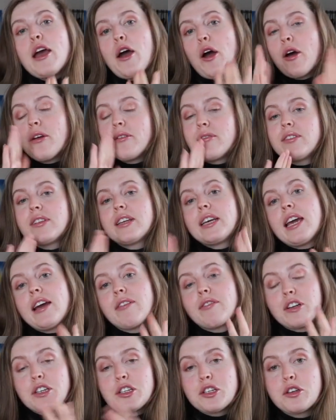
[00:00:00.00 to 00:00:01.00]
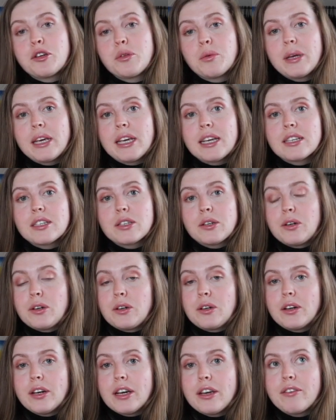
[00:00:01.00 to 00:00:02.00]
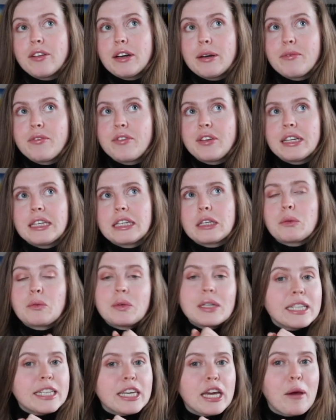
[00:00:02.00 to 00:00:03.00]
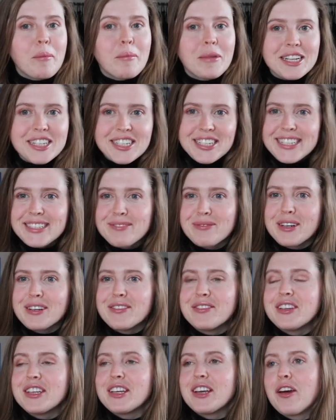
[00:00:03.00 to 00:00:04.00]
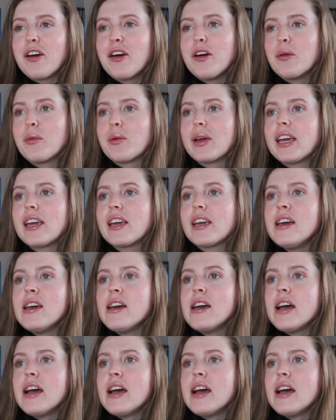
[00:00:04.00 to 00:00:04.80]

hopefully every 2 weeks, or if I'm feeling really ambitious, 1 video a week,